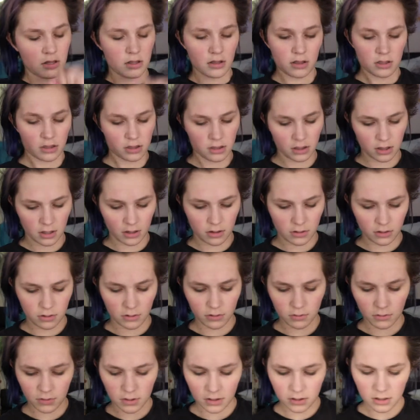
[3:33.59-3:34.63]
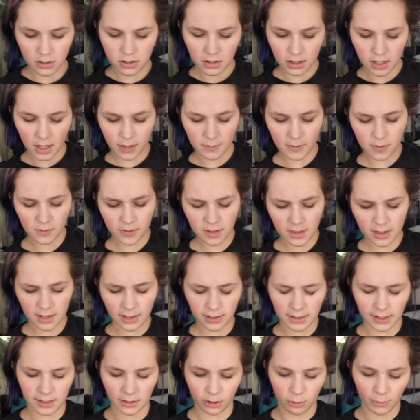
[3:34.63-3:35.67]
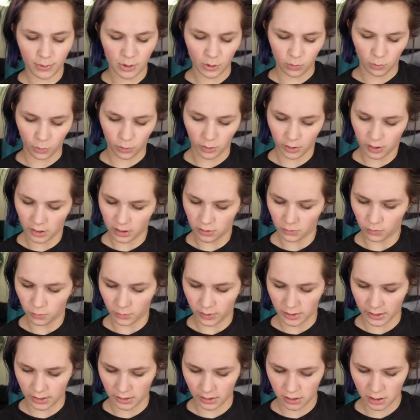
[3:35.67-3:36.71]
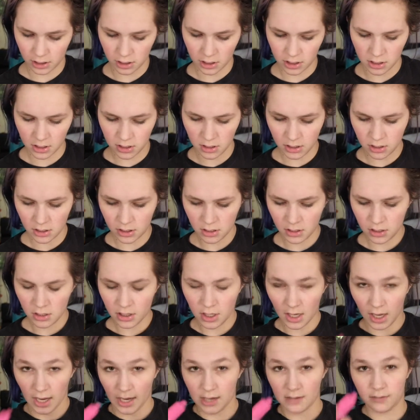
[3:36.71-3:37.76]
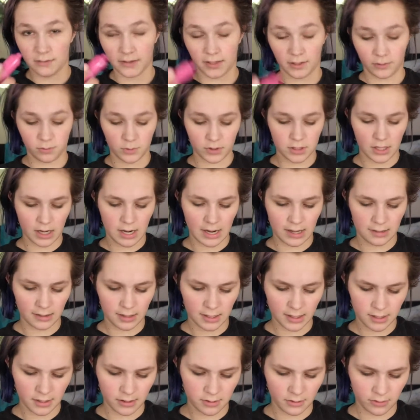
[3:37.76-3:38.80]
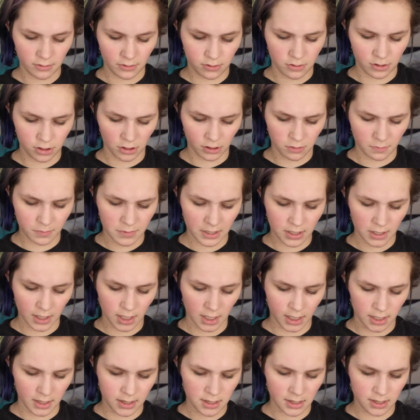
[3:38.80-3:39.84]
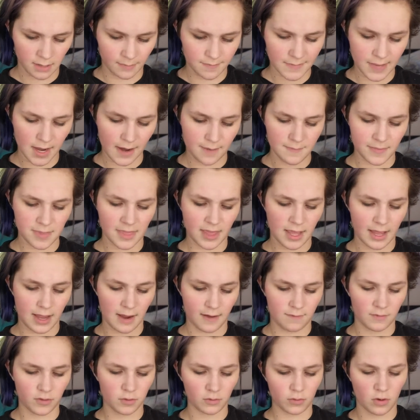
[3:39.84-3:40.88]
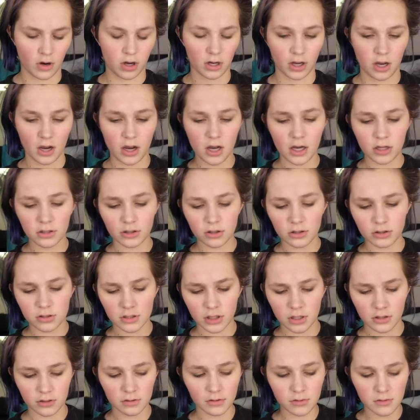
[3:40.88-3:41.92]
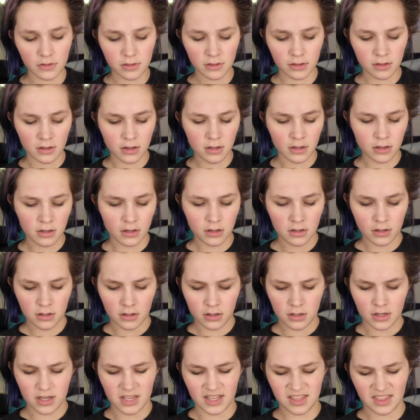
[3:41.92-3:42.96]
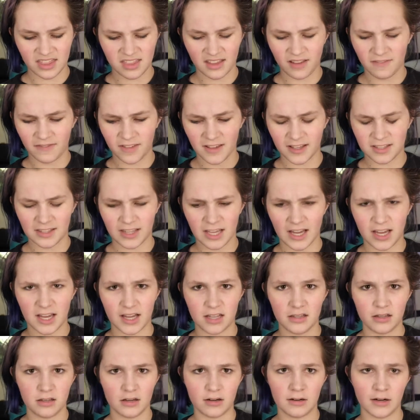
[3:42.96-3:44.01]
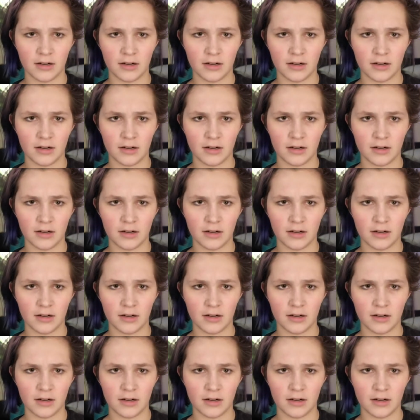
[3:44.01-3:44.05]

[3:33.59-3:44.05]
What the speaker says: So I'm always a little bit worried with liquid highlighters just because sometimes they have the wrong undertones and stuff like that.